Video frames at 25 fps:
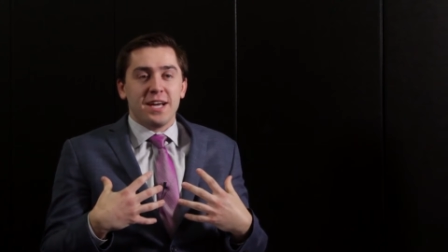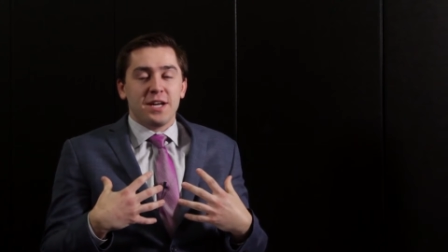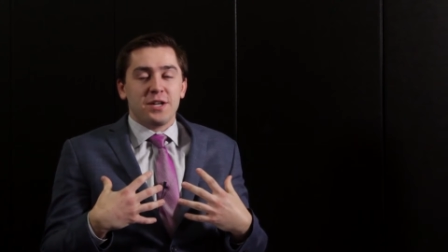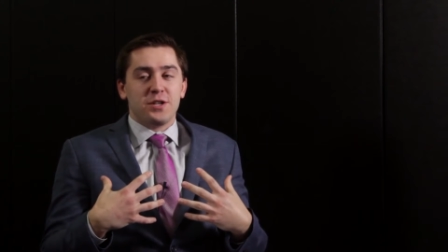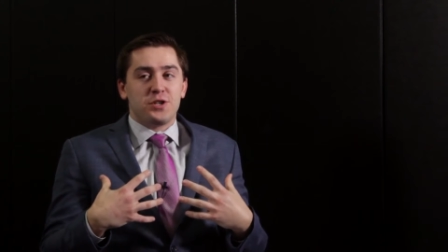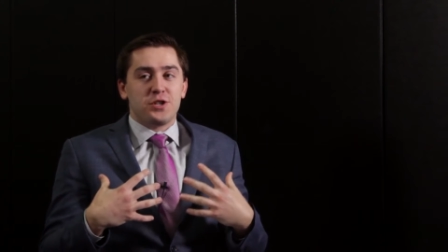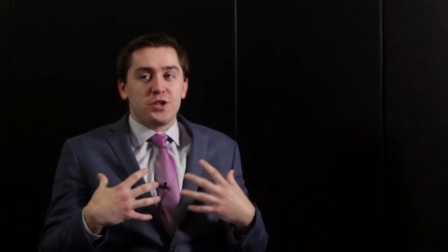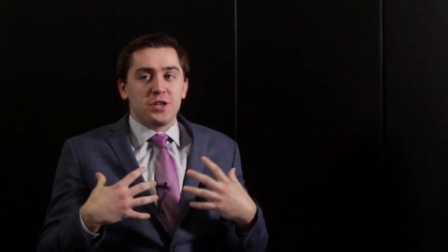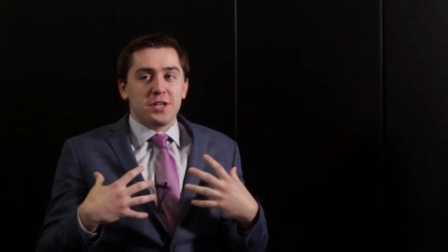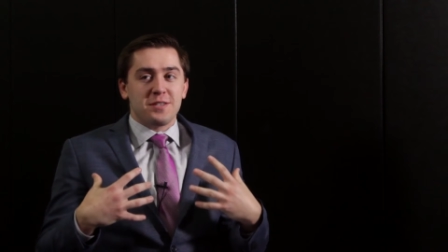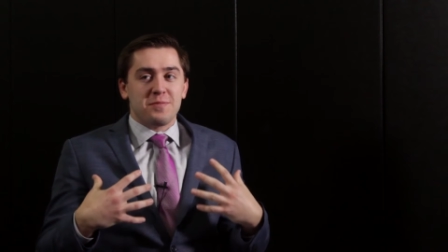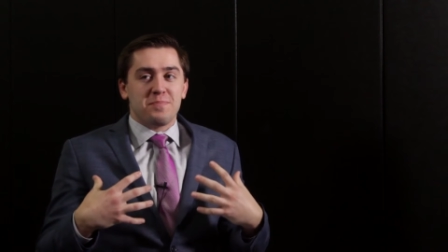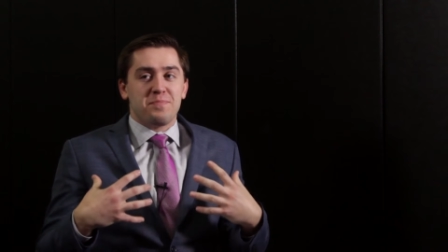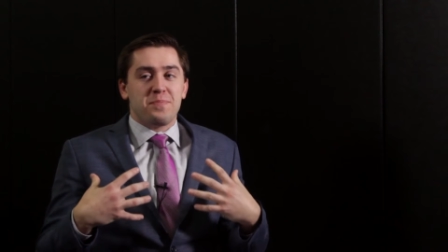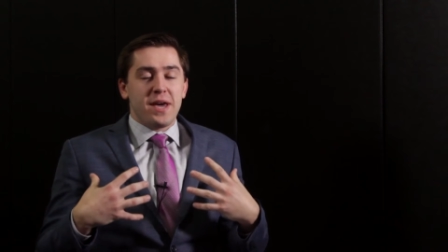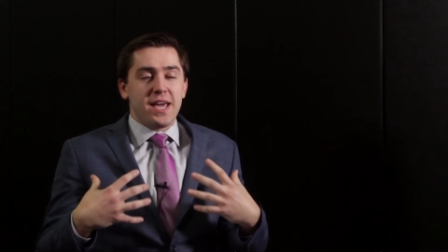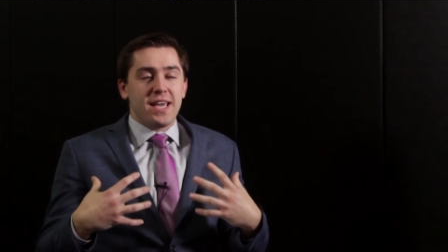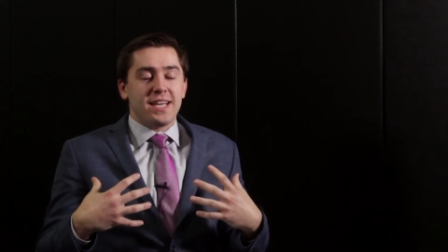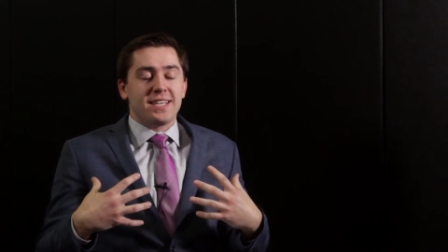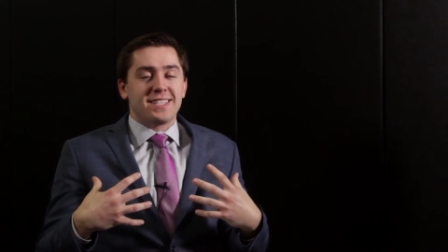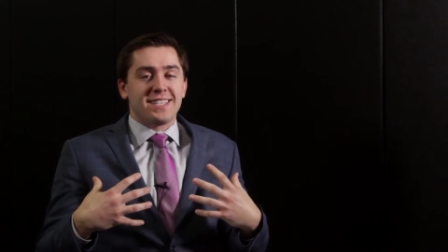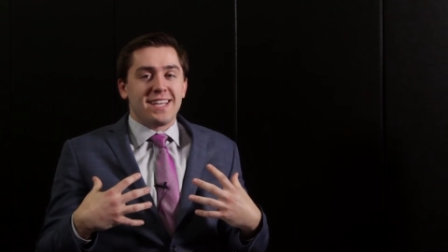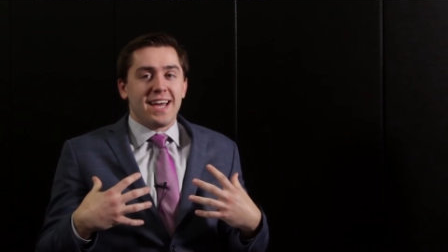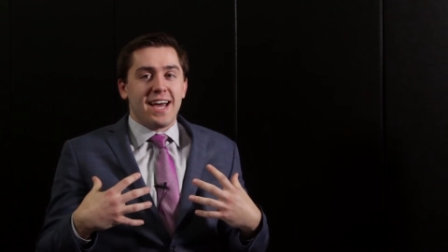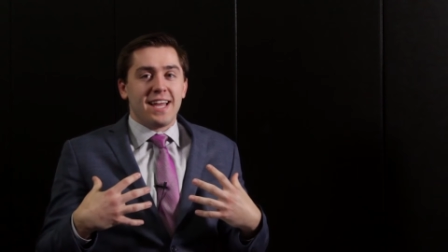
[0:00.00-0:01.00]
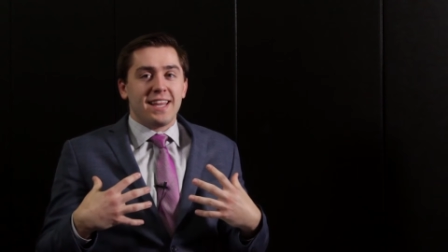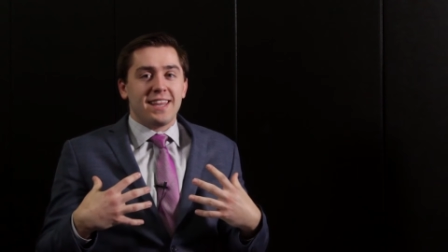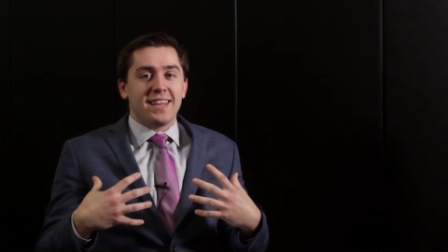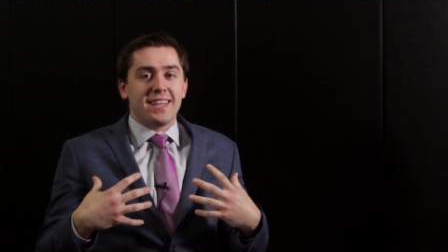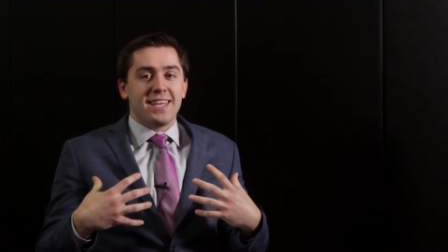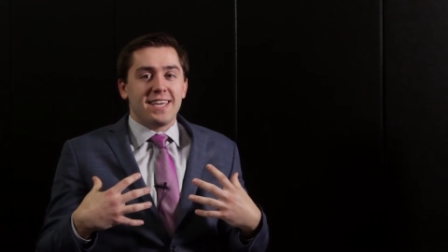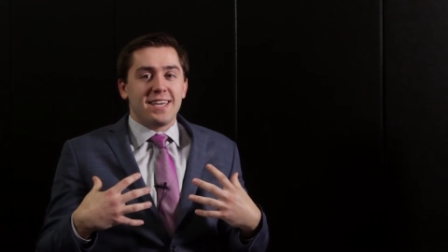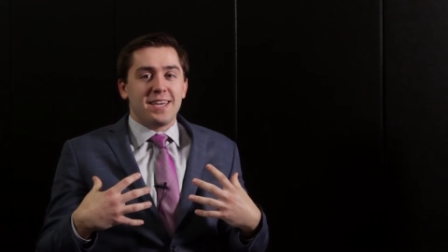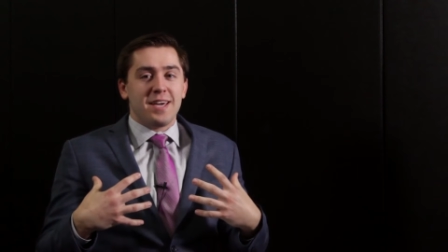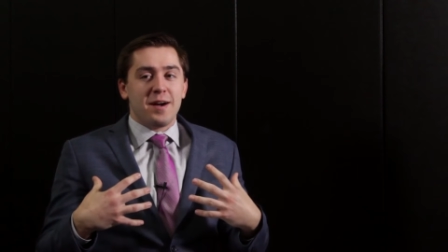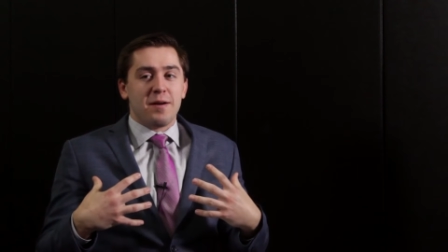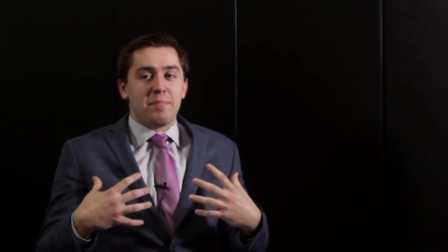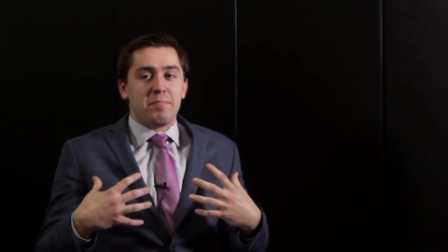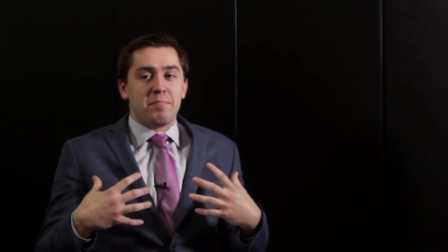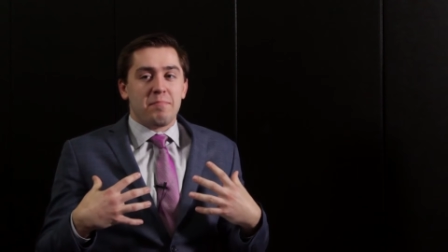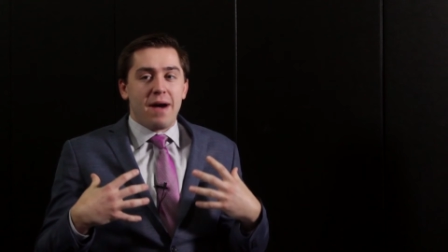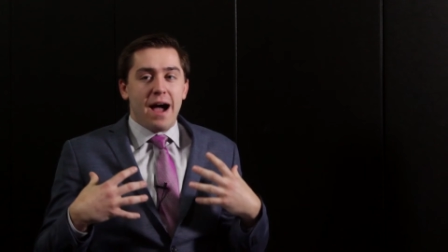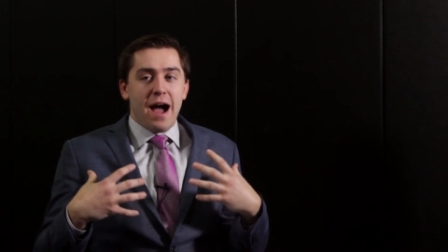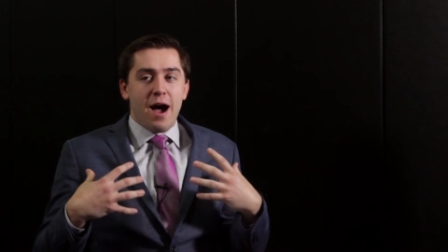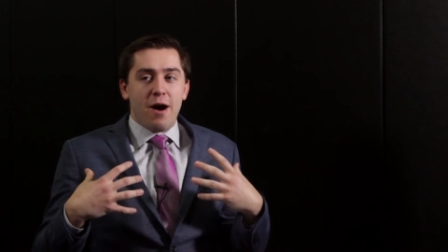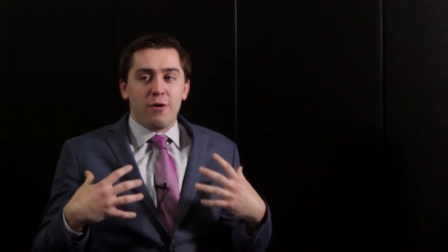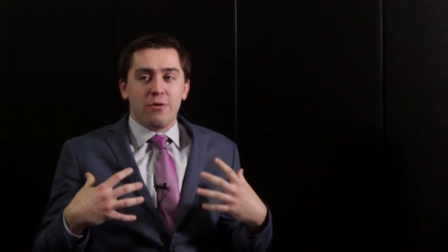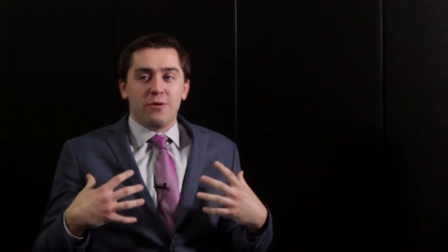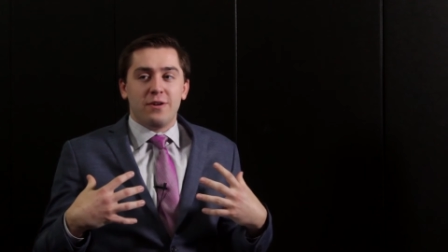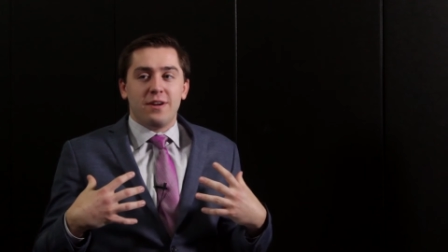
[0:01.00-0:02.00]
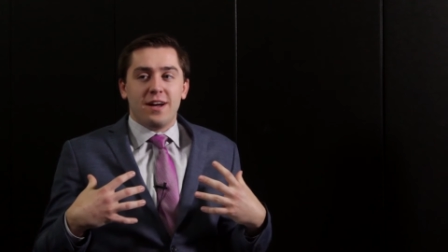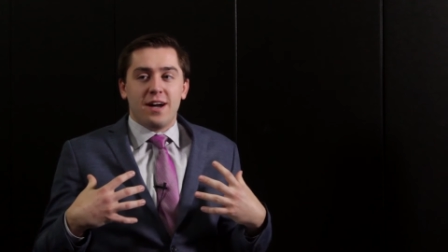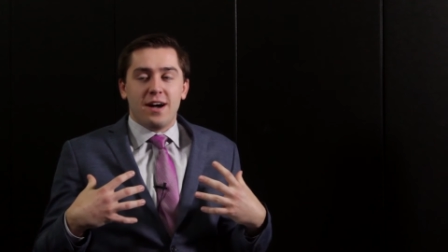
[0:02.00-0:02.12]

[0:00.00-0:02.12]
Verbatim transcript: just based on the amount